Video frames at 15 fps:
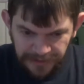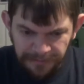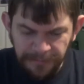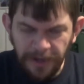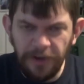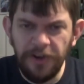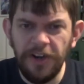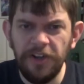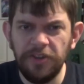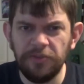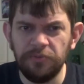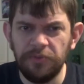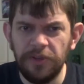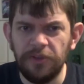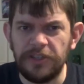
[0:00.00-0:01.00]
my only other
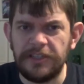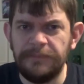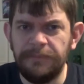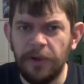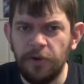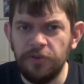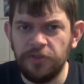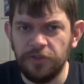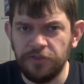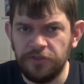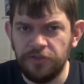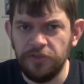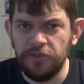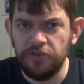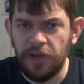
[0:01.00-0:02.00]
real exposure
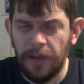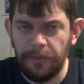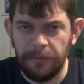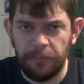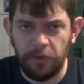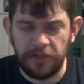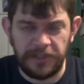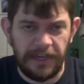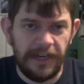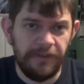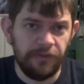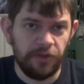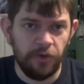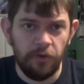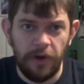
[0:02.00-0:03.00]
to comic books, I
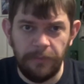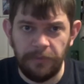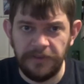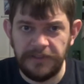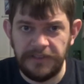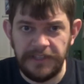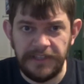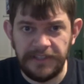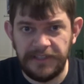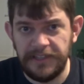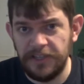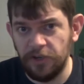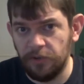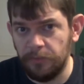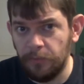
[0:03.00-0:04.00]
never grew up with
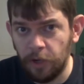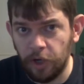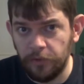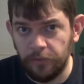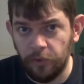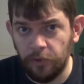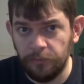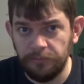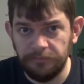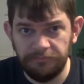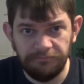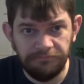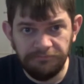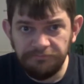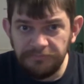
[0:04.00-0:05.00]
DC or Marvel.
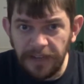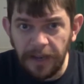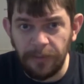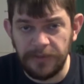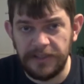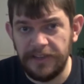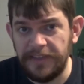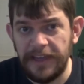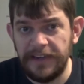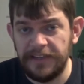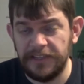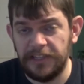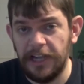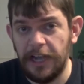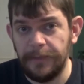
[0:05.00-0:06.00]
I wasn't that
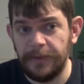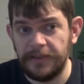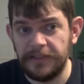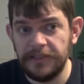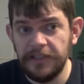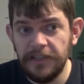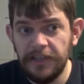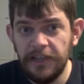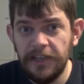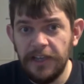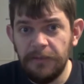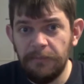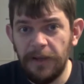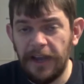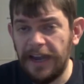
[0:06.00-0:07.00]
into comics.
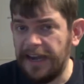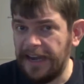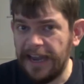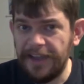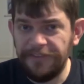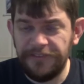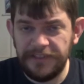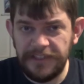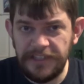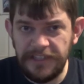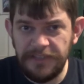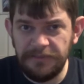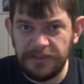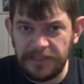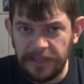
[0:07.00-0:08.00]
But I have
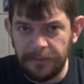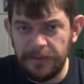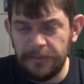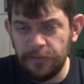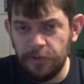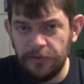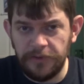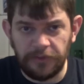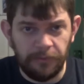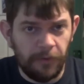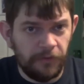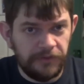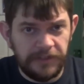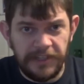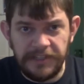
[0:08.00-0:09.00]
seen some of the movies from
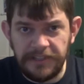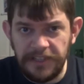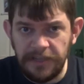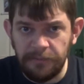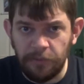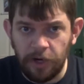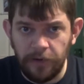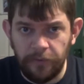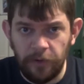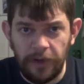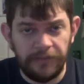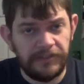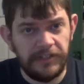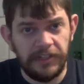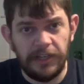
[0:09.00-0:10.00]
both DC and Marvel.
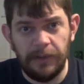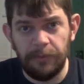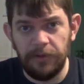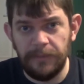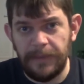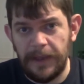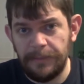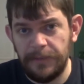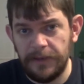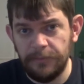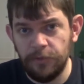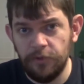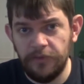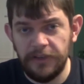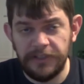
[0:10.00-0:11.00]
I've seen a couple of the Batman
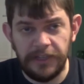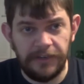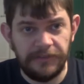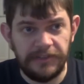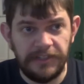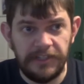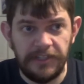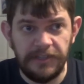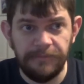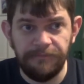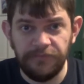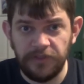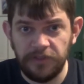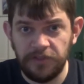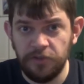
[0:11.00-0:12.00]
movies. I've
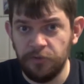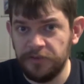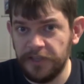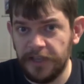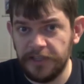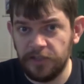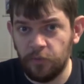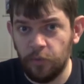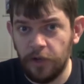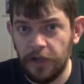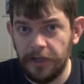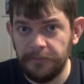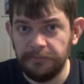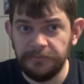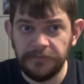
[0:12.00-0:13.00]
seen Suicide
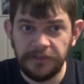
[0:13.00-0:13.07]
Squad.